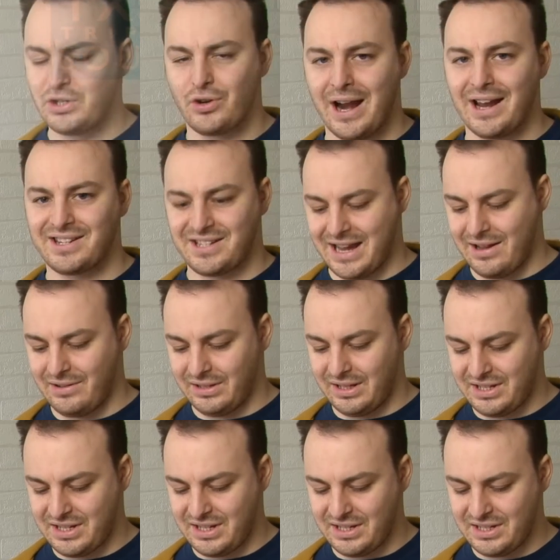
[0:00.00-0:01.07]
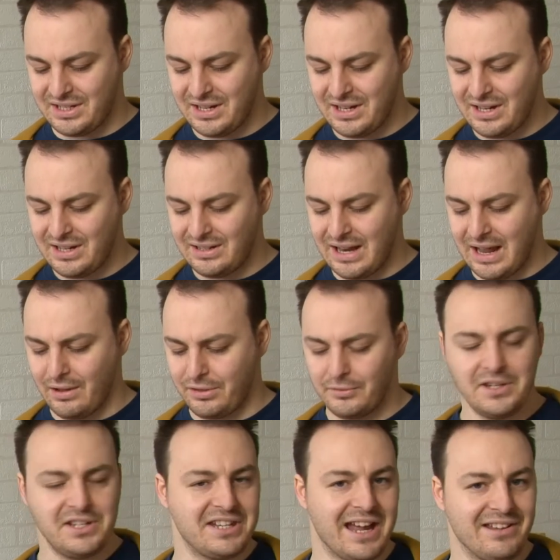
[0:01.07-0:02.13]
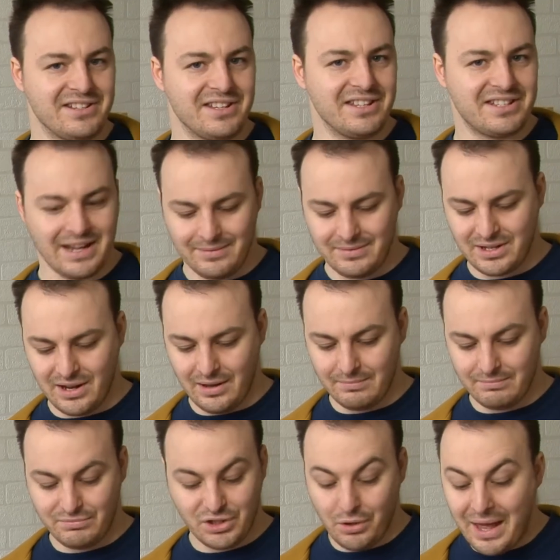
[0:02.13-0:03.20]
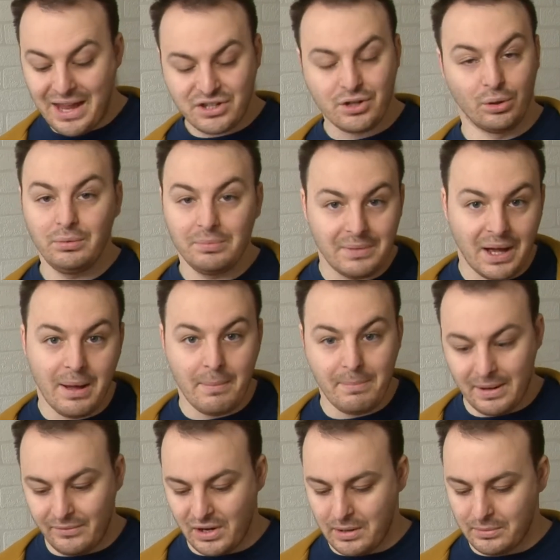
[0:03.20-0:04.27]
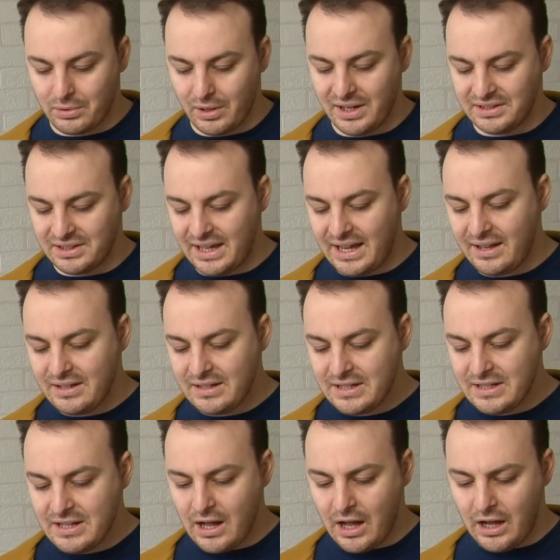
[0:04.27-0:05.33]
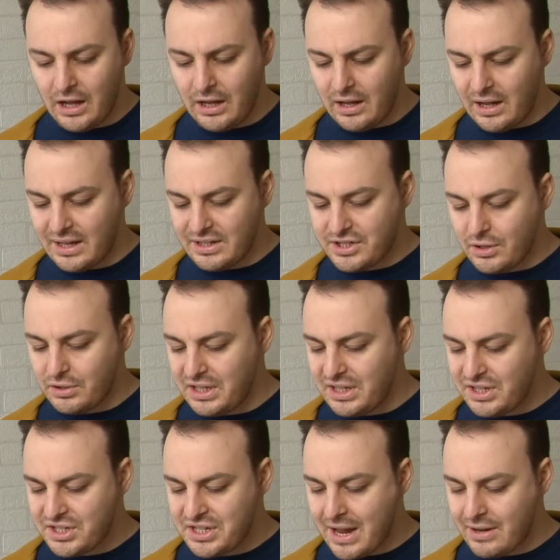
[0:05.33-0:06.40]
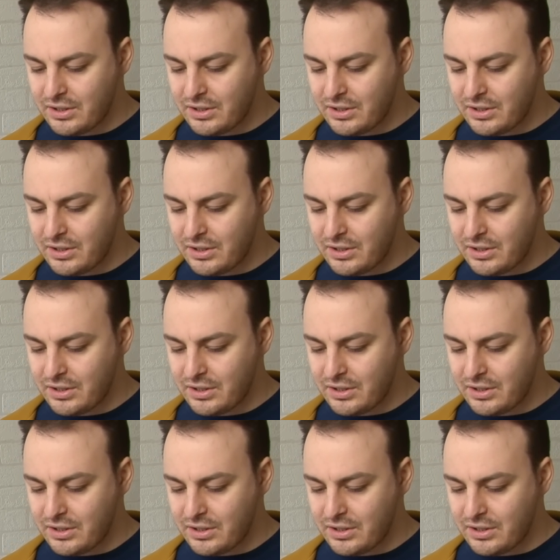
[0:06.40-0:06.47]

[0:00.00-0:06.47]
track sound, this is now 3 sounds at the same time. So that's cool, a bit of an upgrade there. And so these sound